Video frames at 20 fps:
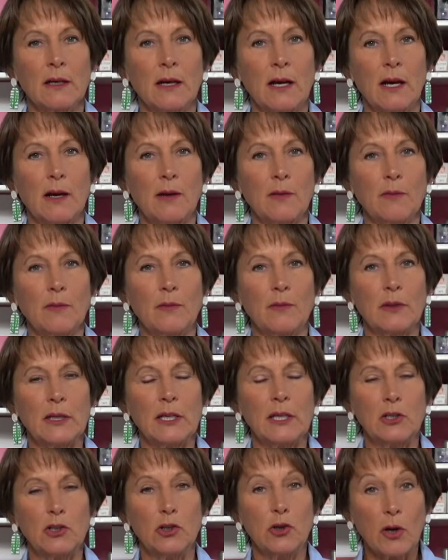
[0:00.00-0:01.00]
um,
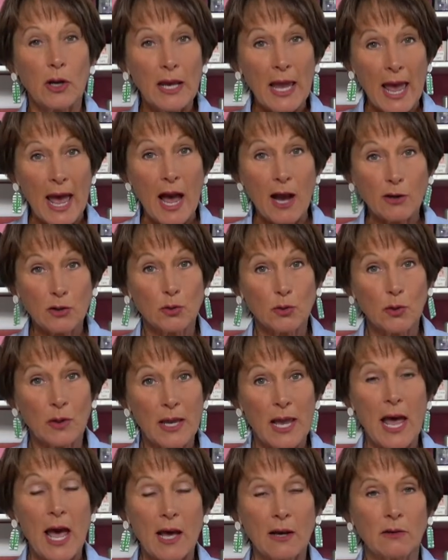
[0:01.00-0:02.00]
in your ca actual
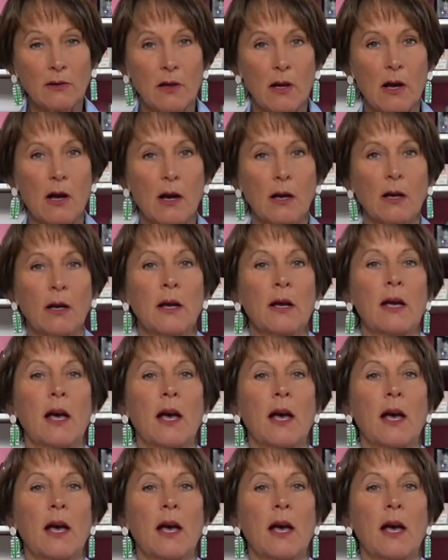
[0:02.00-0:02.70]
catalog,